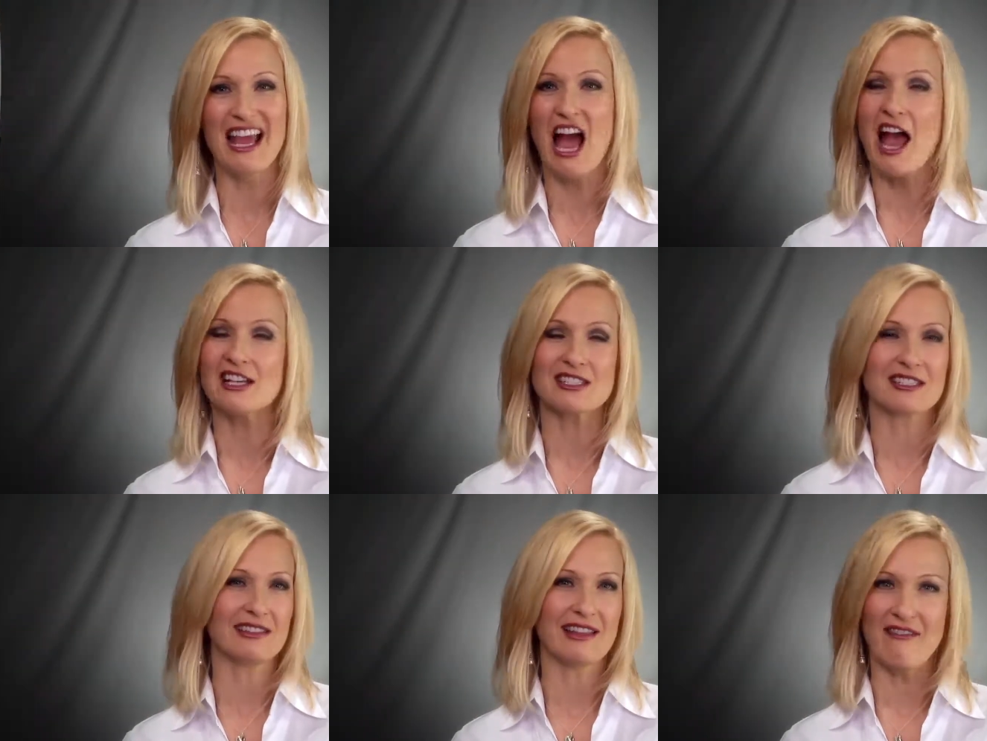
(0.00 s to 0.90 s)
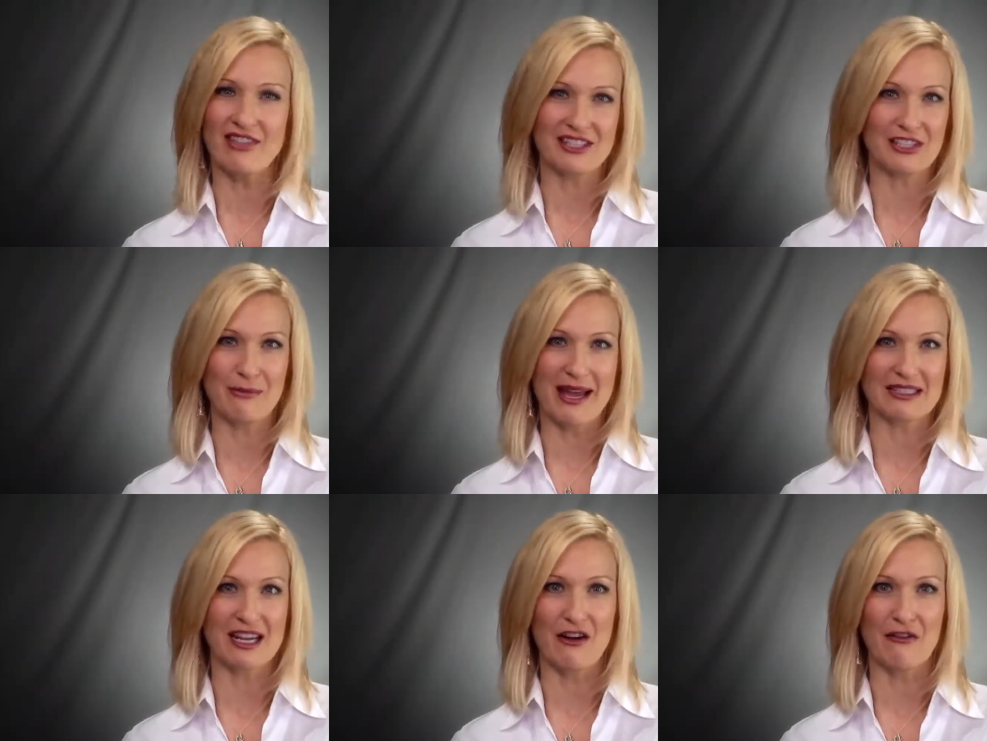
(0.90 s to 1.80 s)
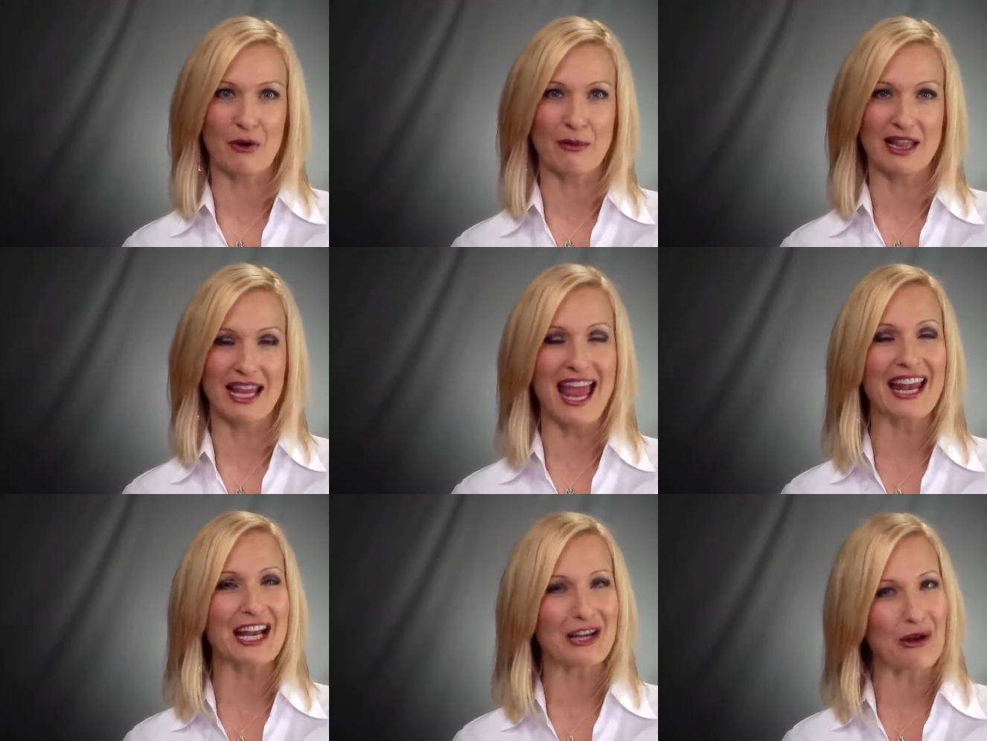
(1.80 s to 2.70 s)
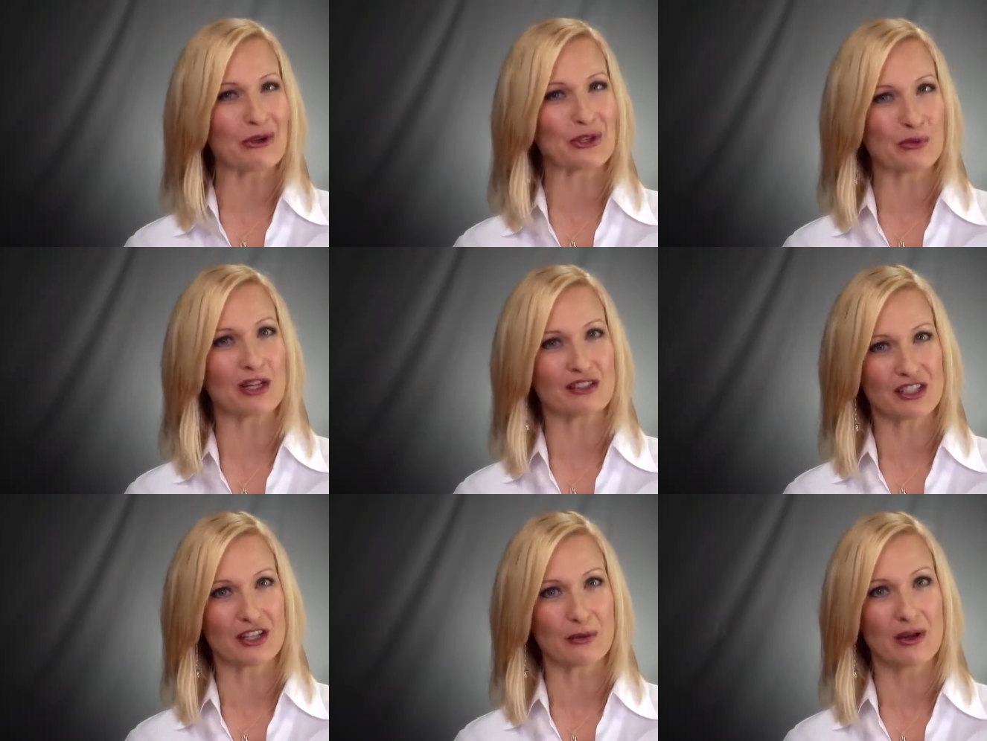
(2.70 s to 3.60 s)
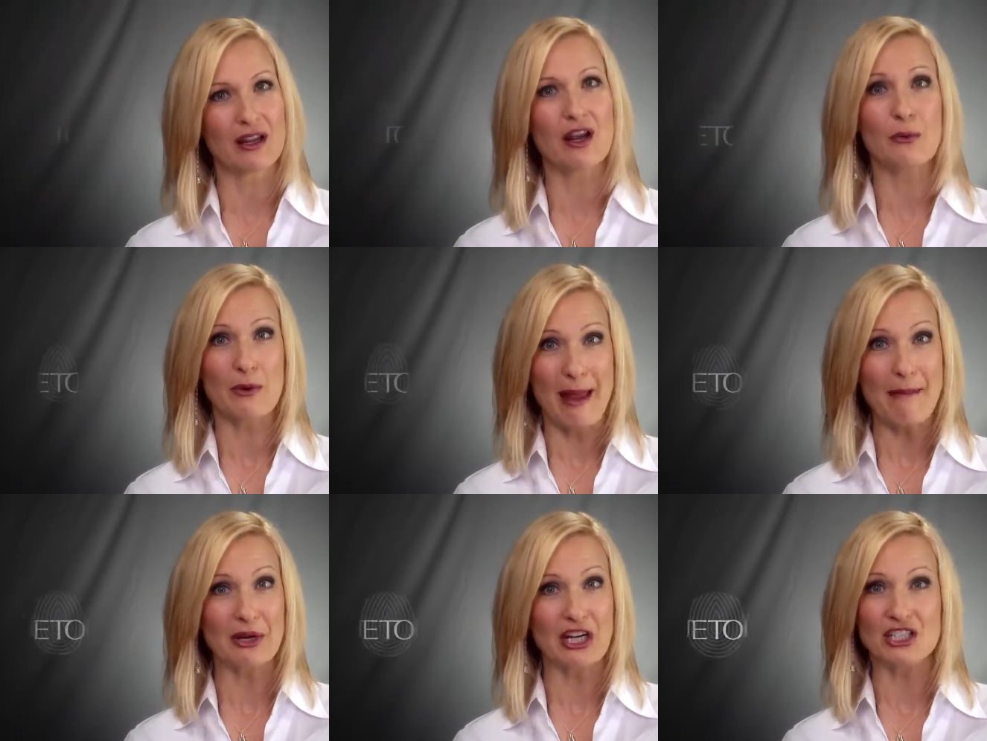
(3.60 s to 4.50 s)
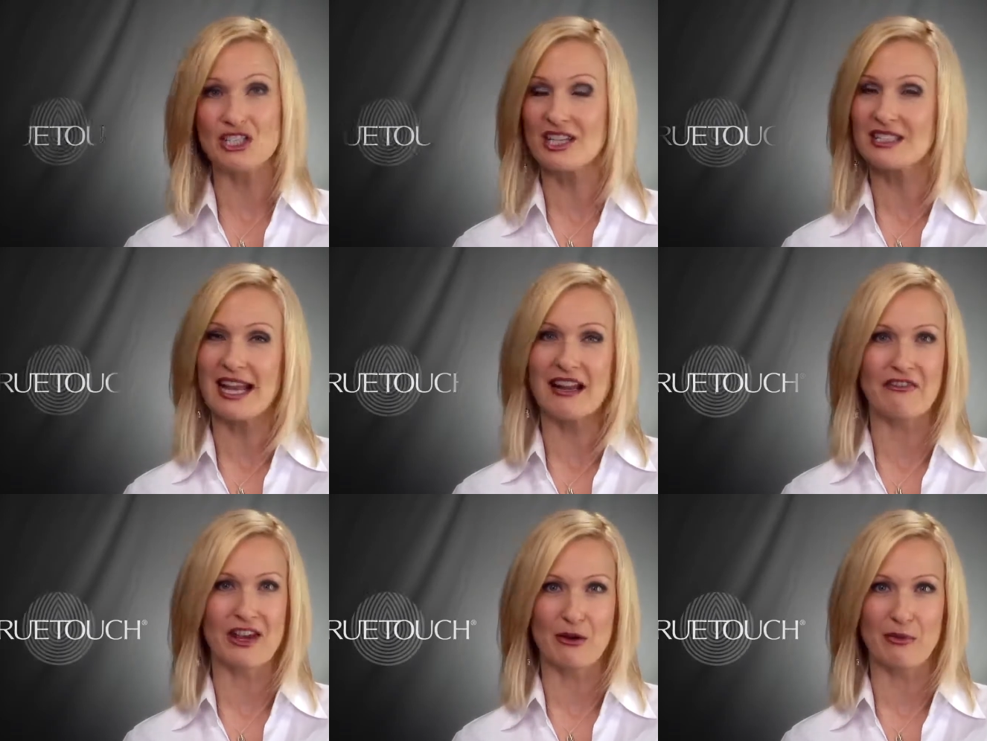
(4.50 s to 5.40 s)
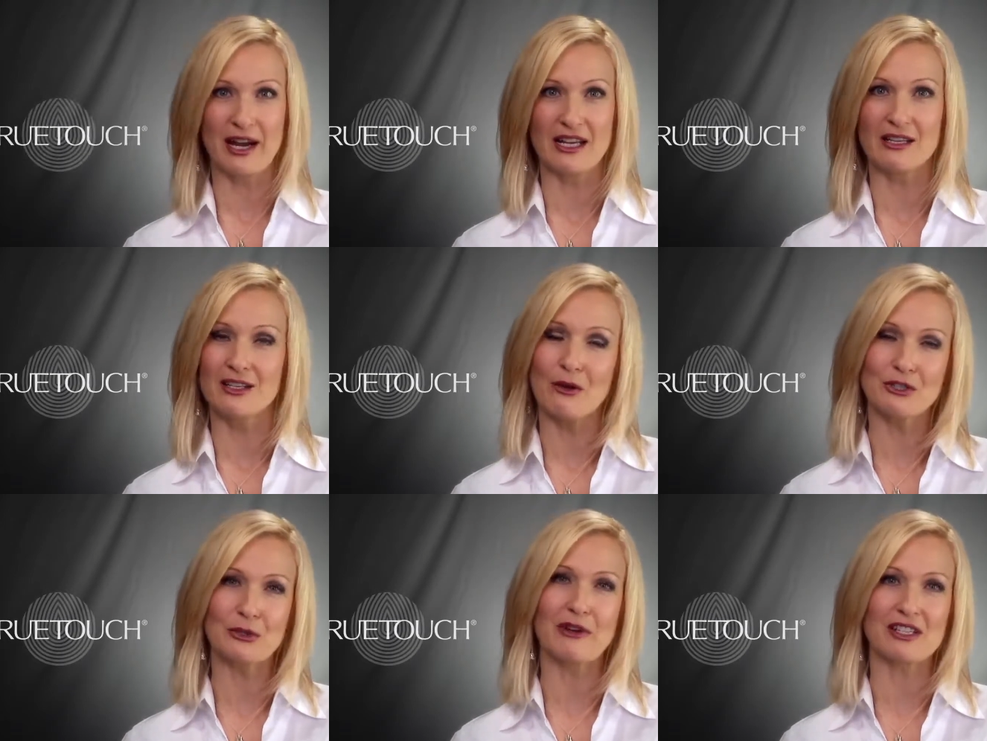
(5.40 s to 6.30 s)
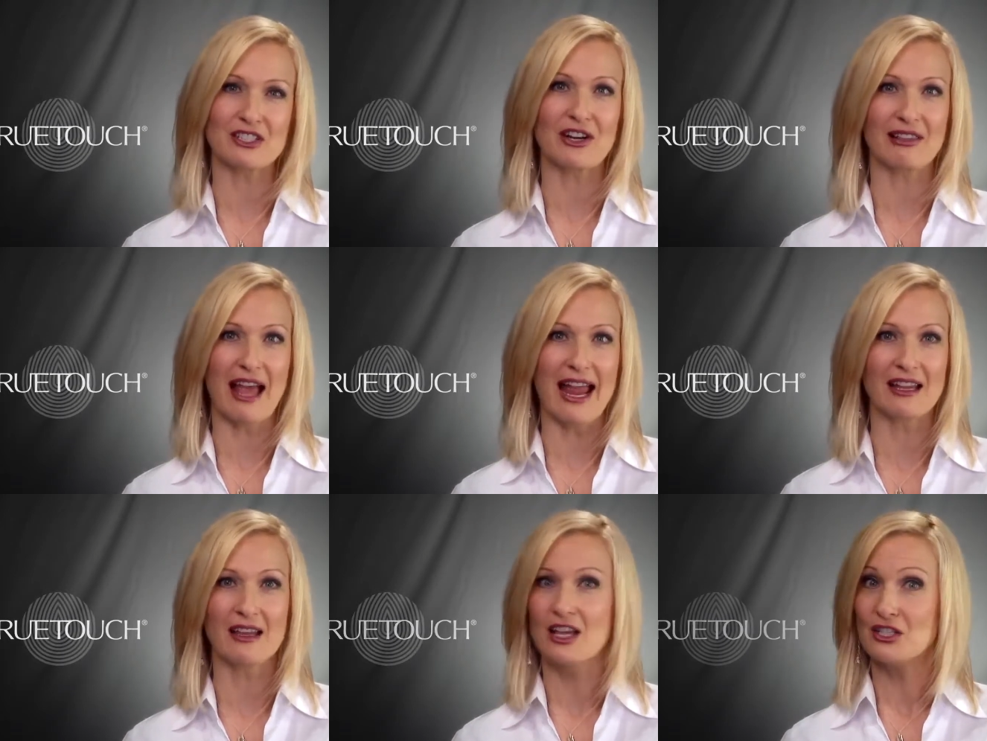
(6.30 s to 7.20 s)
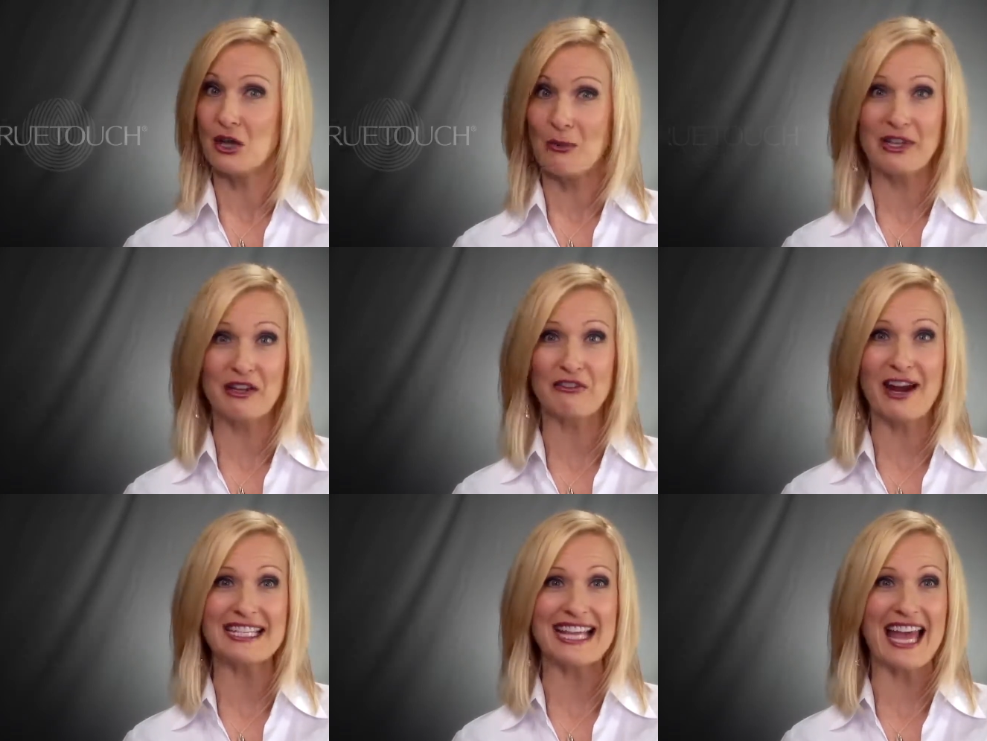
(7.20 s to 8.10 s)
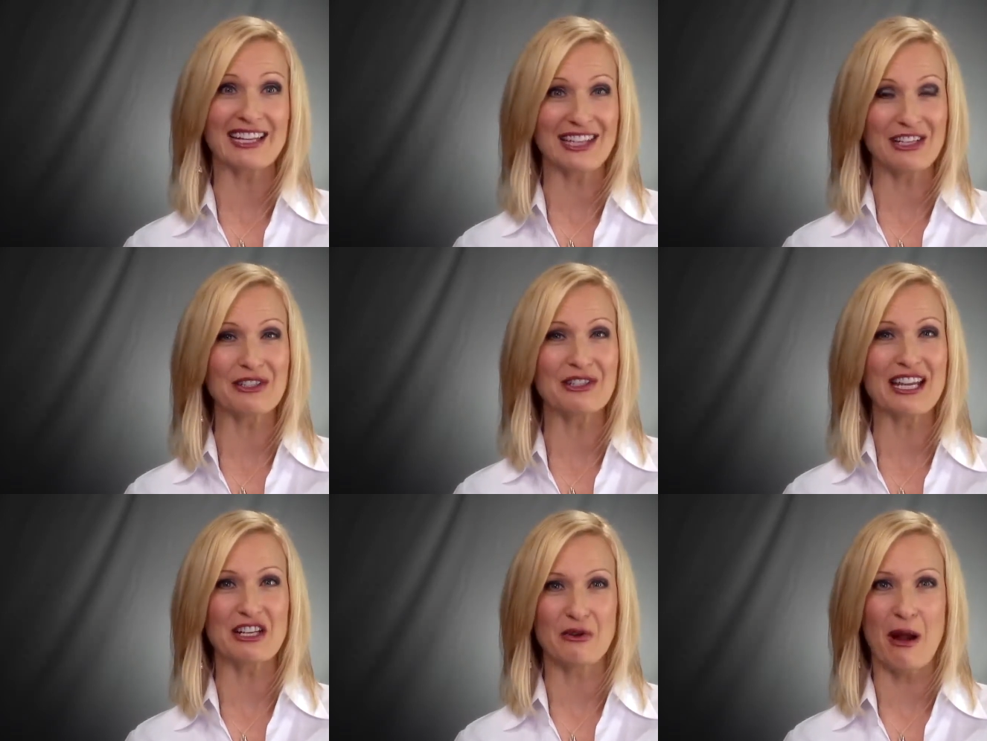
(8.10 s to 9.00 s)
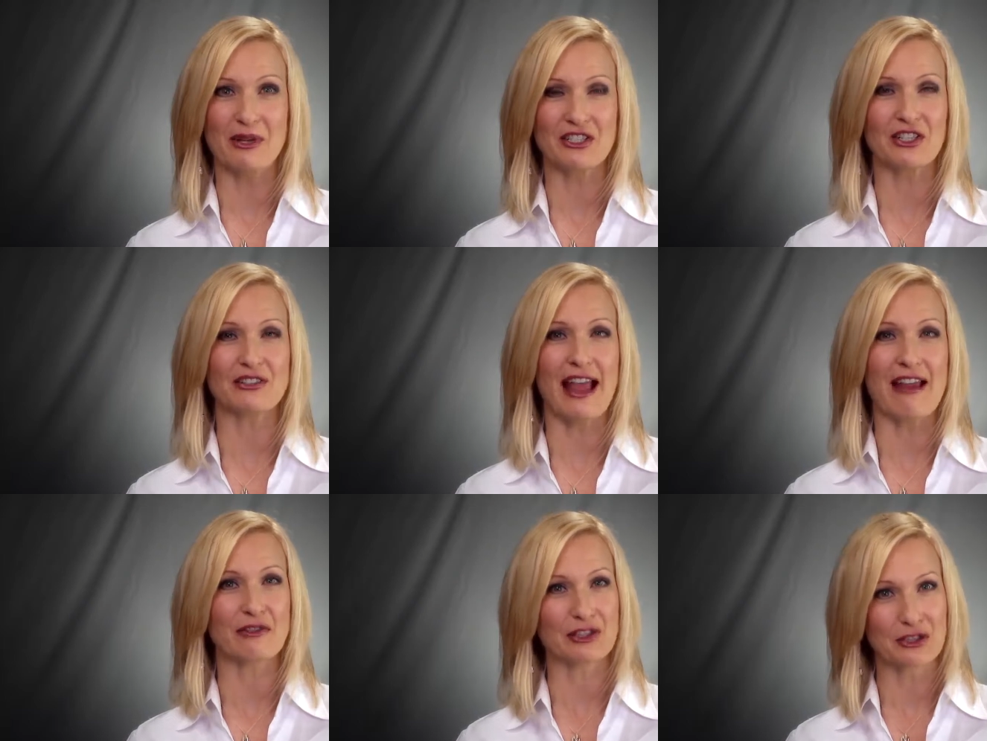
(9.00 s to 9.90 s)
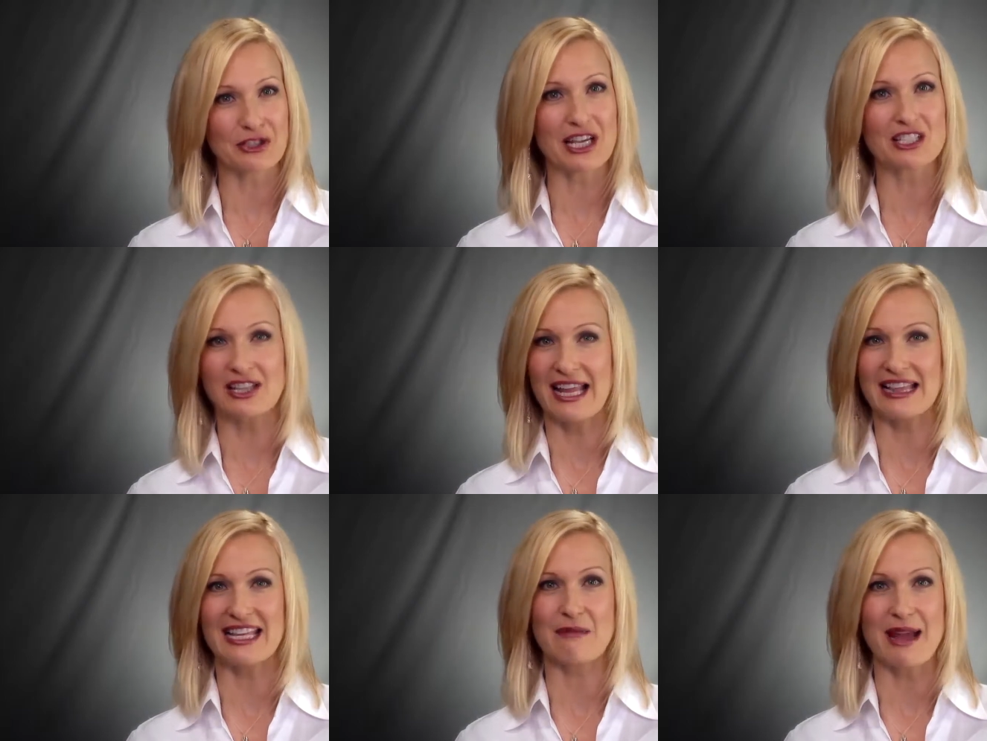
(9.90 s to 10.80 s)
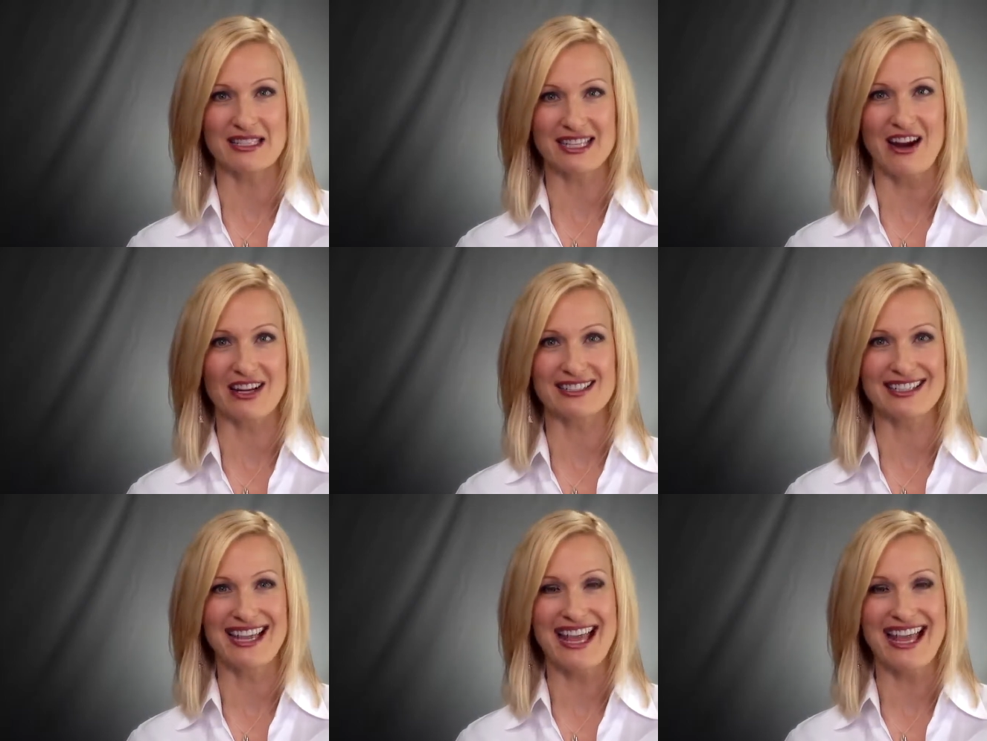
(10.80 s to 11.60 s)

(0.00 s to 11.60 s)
I just love this new mascara formula, and I know you will too. Remember, just like a fingerprint, no two of us are alike. Don't be afraid to add a little unique drama to your life with TrueTouch Lengthening Mascaras.